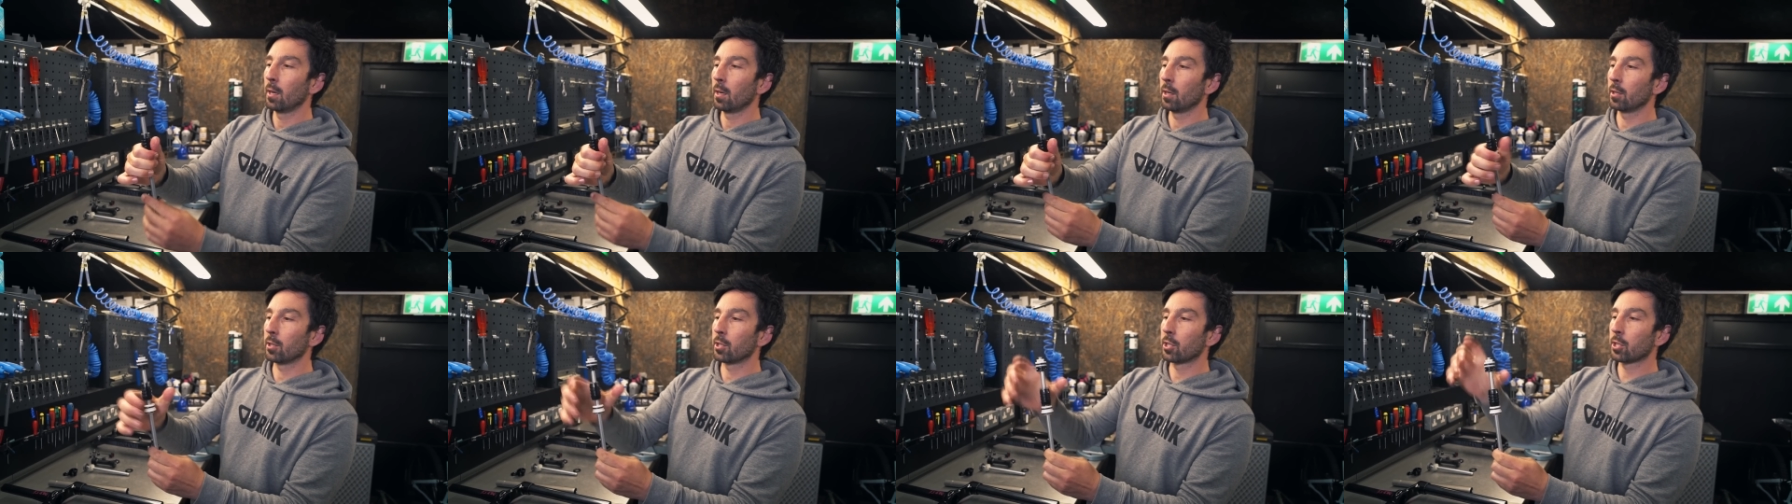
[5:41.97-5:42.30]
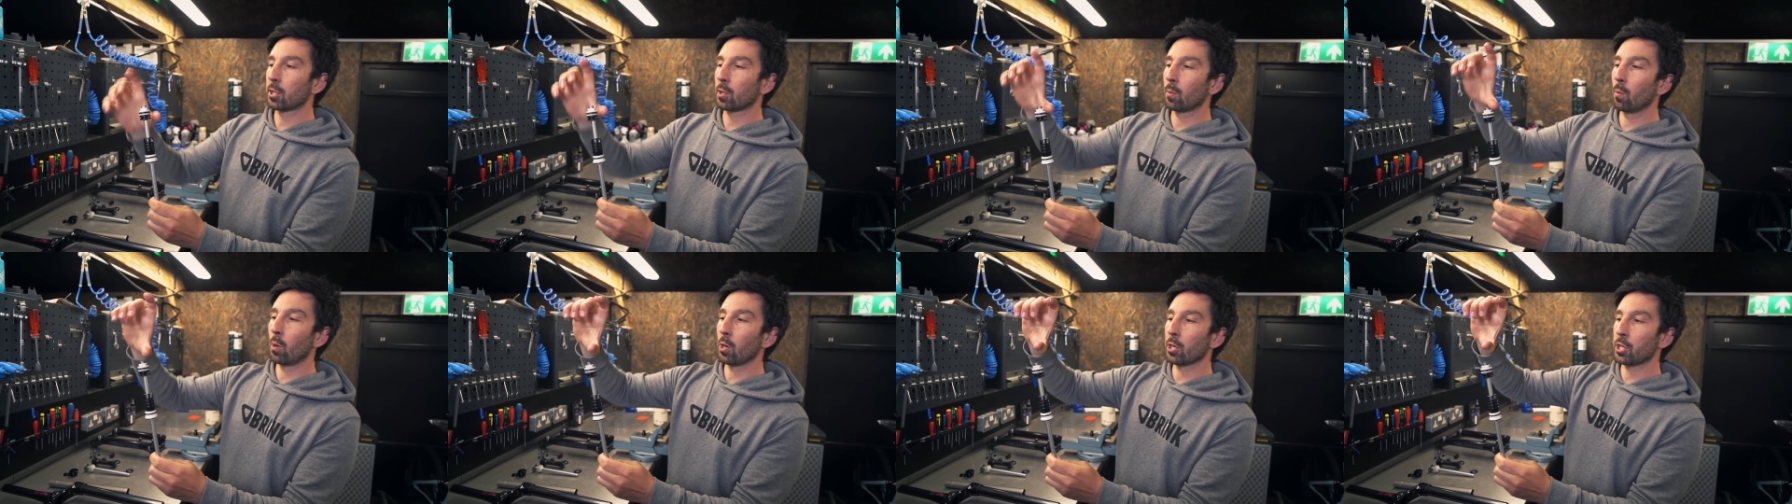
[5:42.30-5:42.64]
and
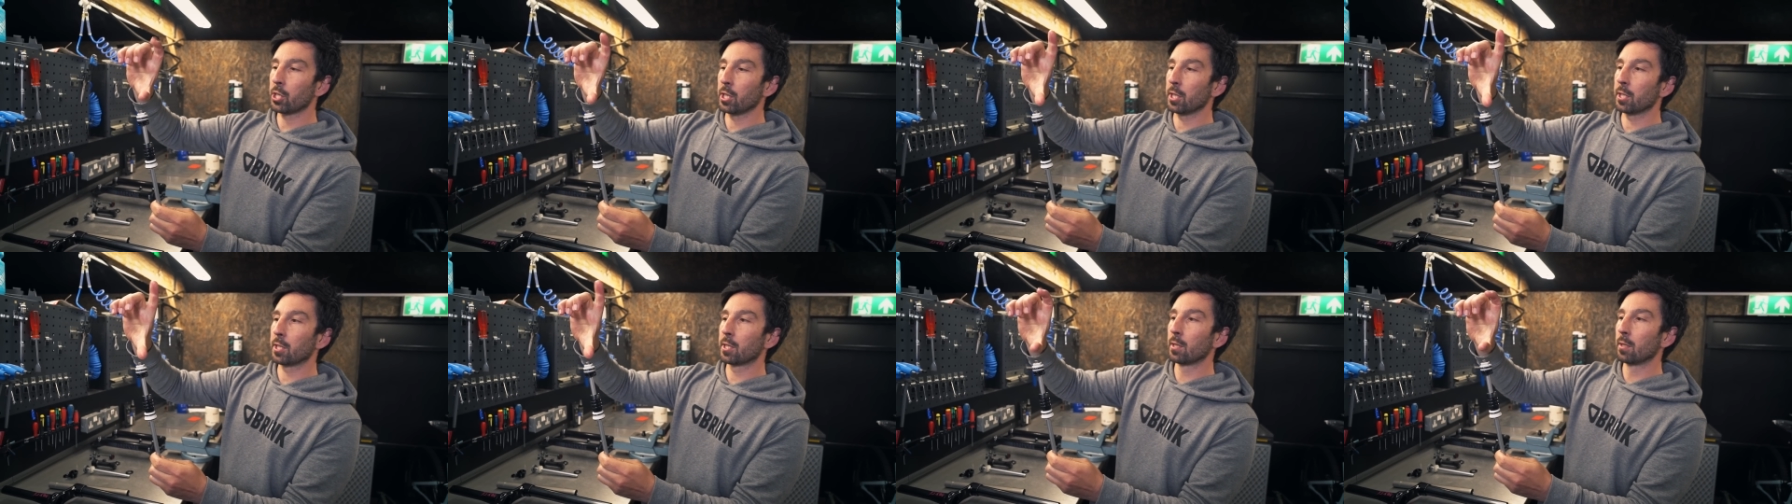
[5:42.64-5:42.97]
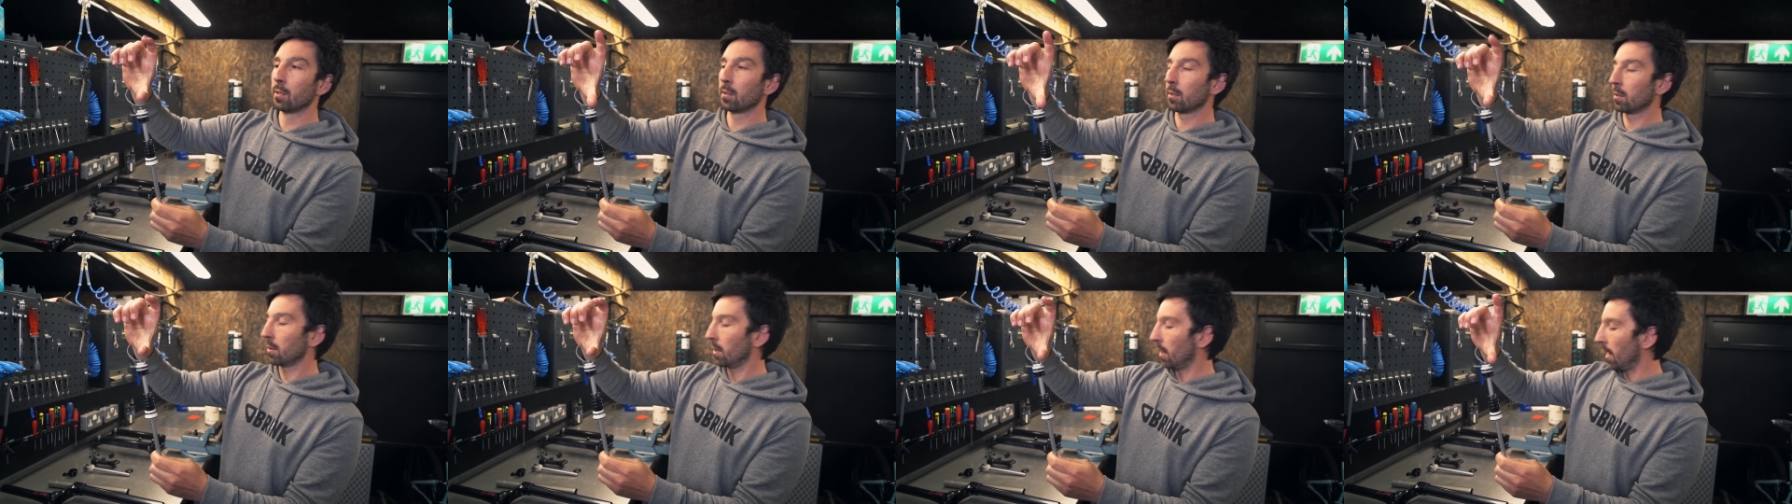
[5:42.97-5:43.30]
squashes
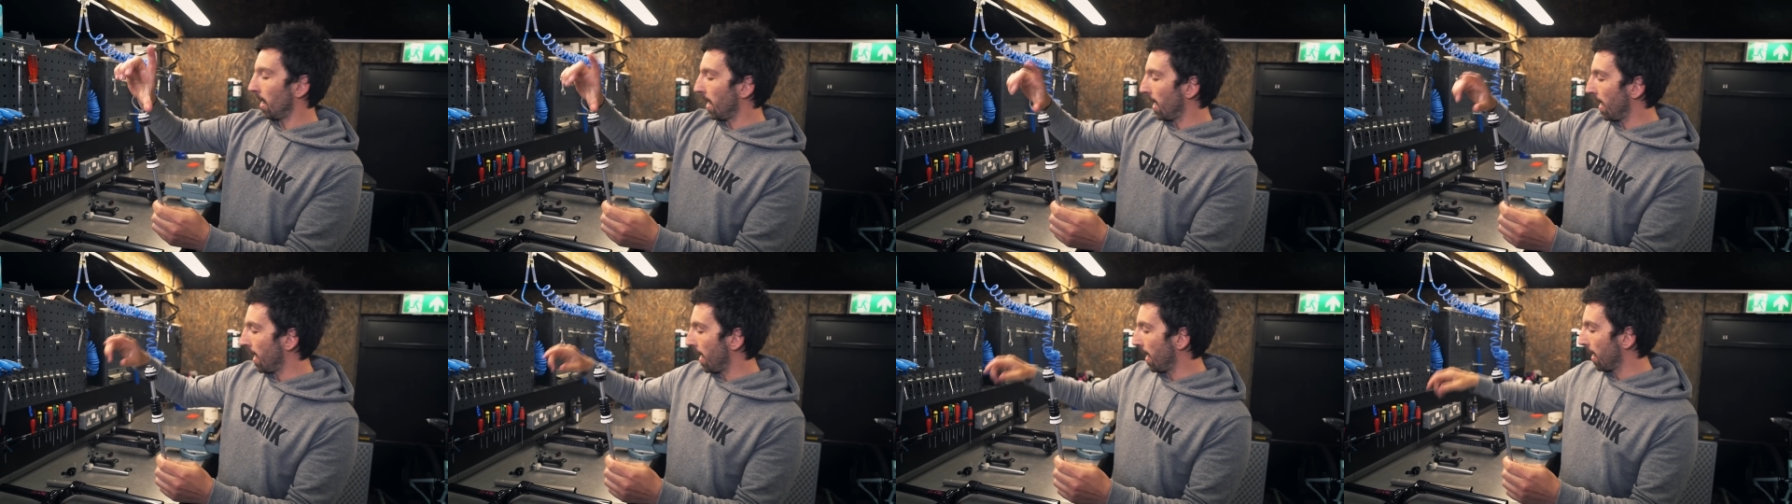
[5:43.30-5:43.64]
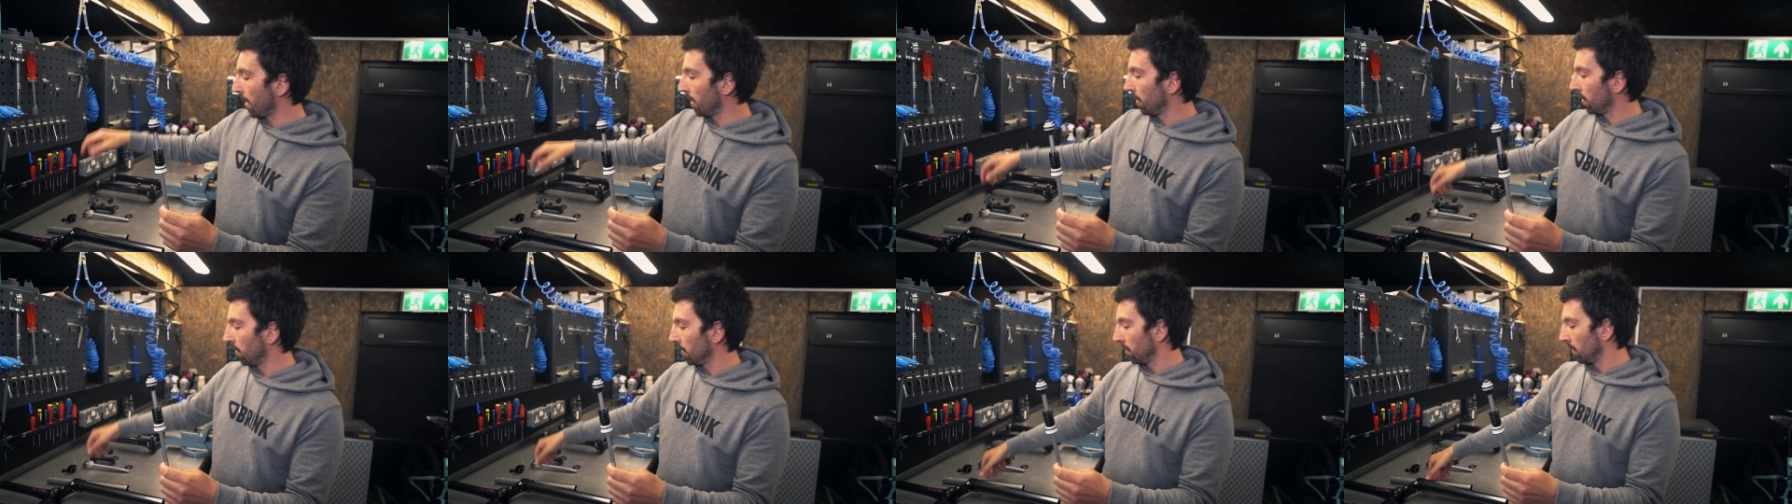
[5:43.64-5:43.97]
the
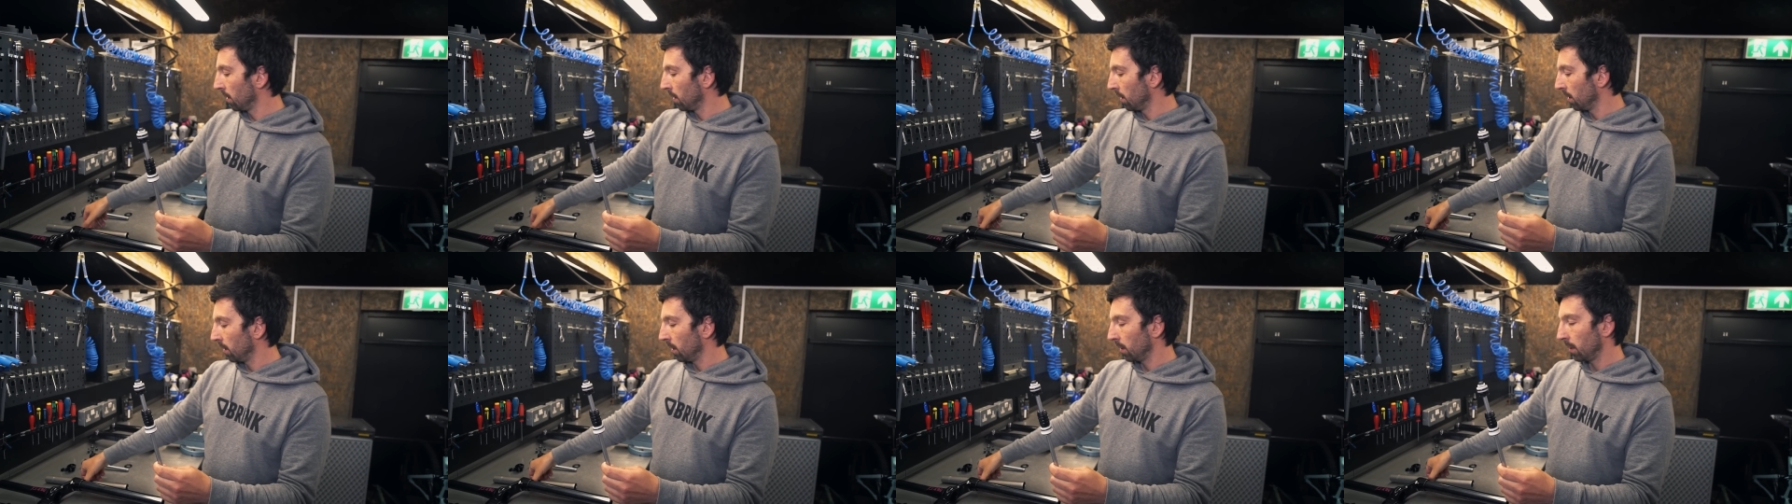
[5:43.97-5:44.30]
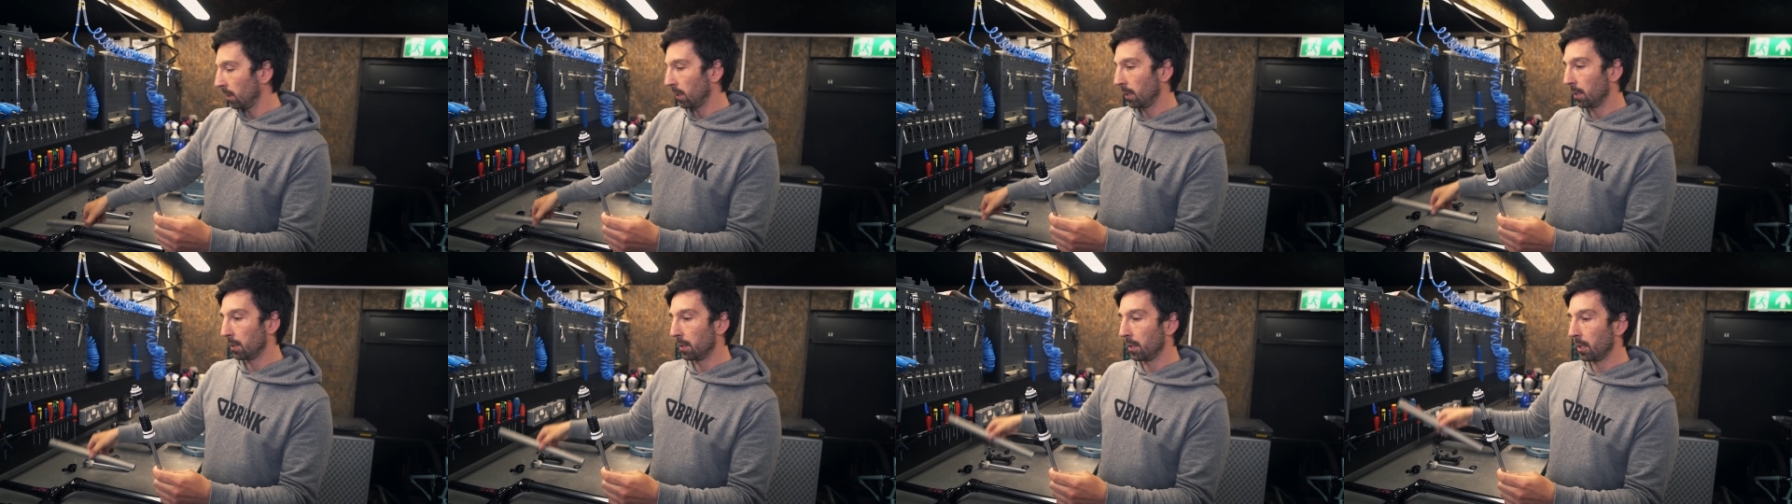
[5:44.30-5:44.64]
air
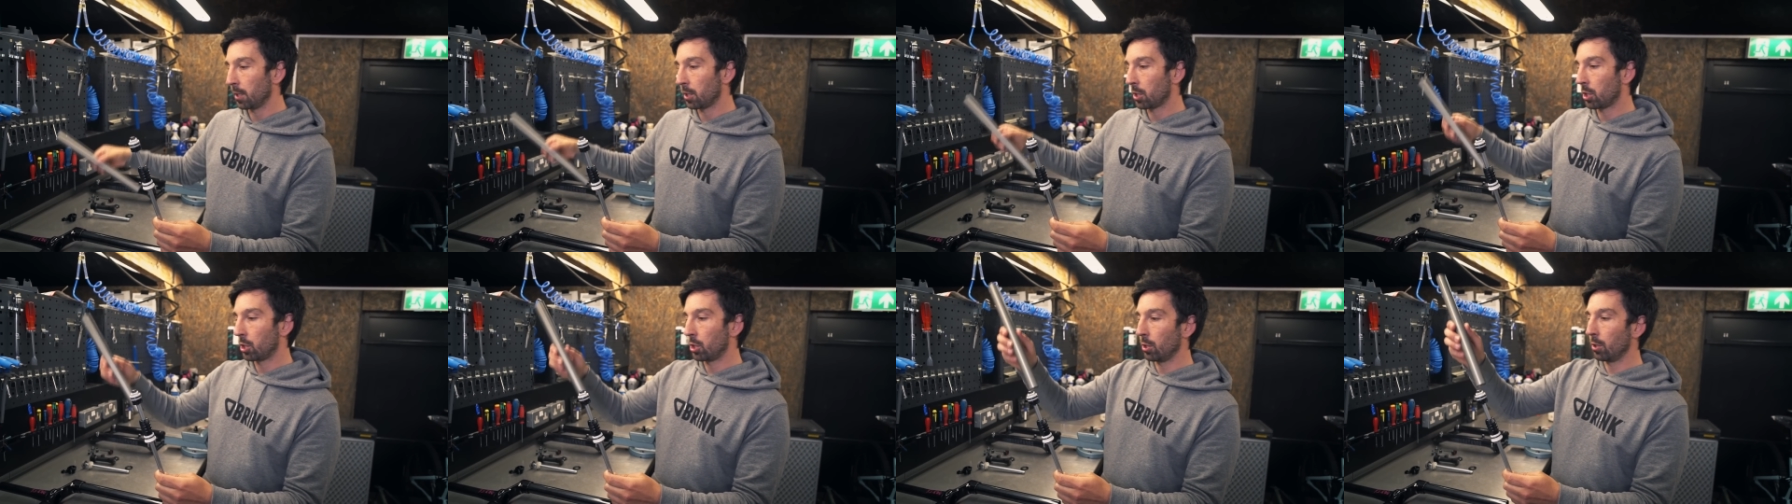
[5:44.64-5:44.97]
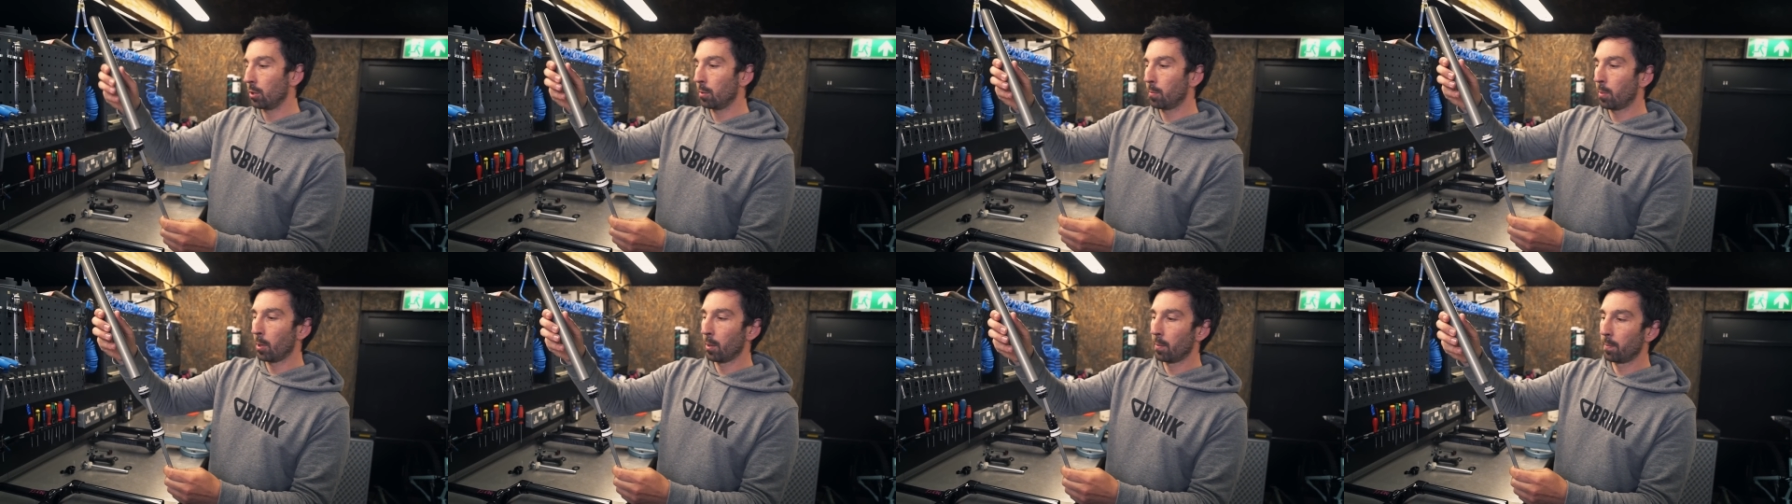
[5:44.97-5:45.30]
in this
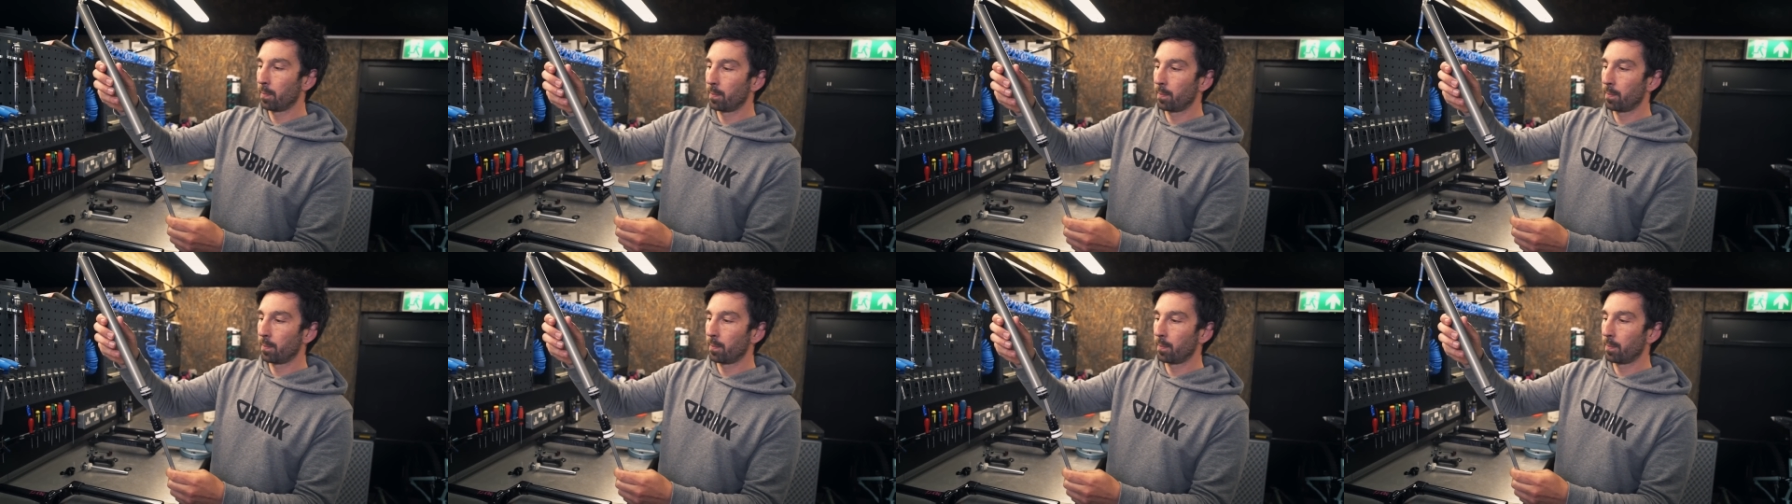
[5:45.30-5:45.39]
tube.